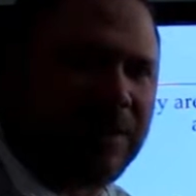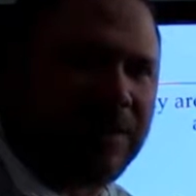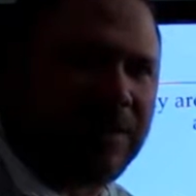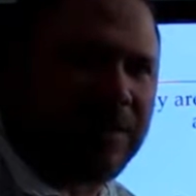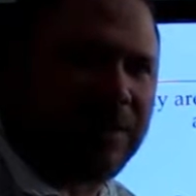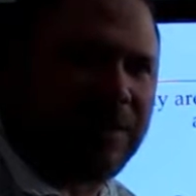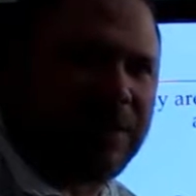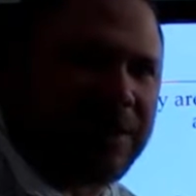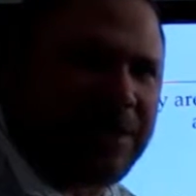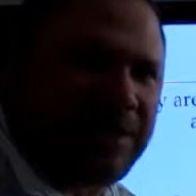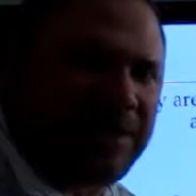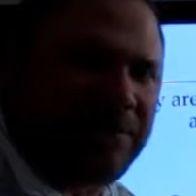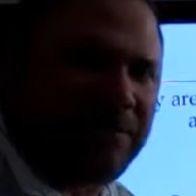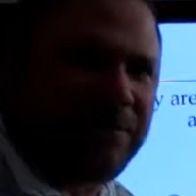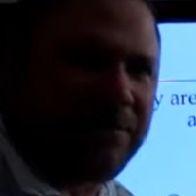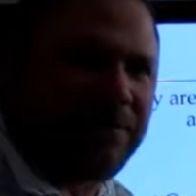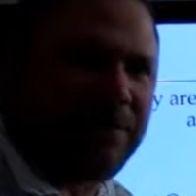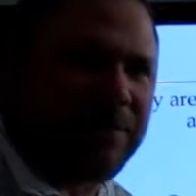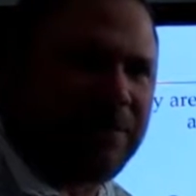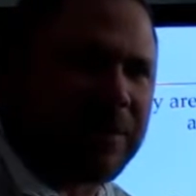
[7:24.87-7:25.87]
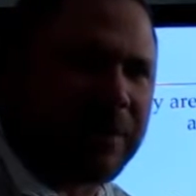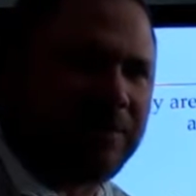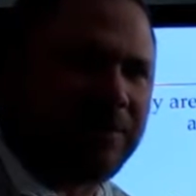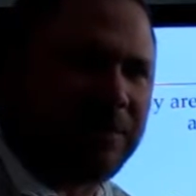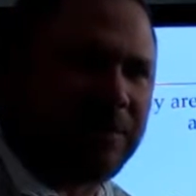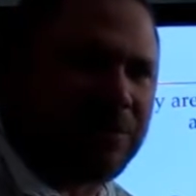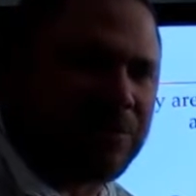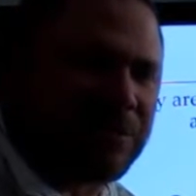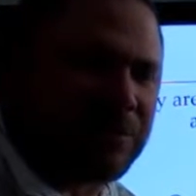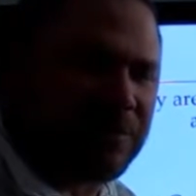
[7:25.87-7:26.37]
theory of
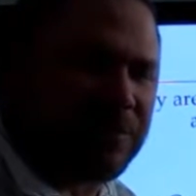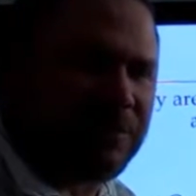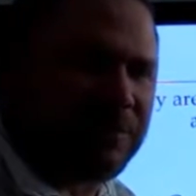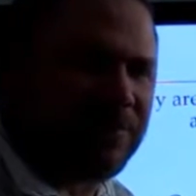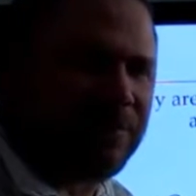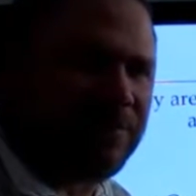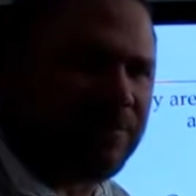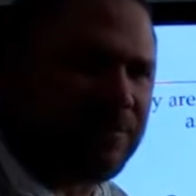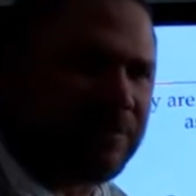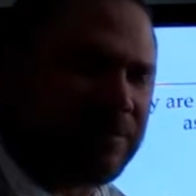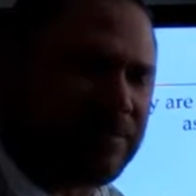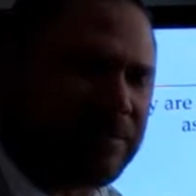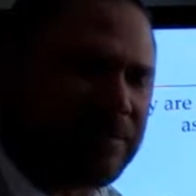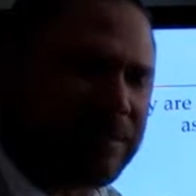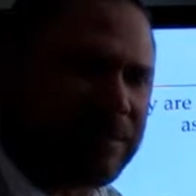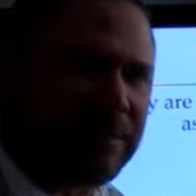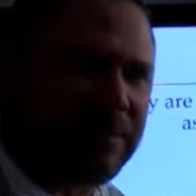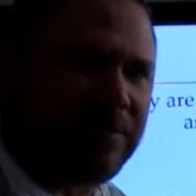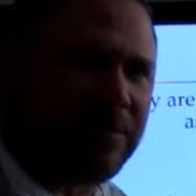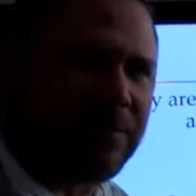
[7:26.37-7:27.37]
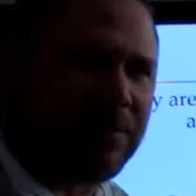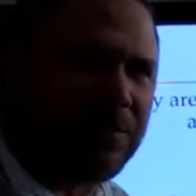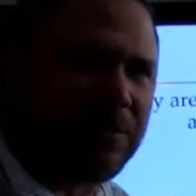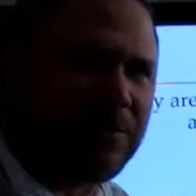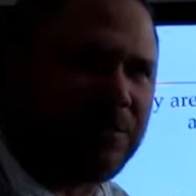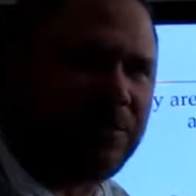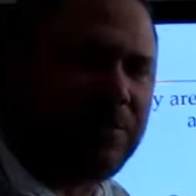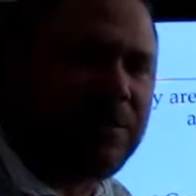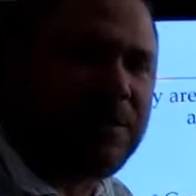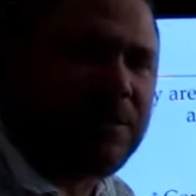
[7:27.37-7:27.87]
evolution
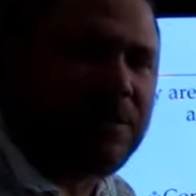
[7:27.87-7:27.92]
through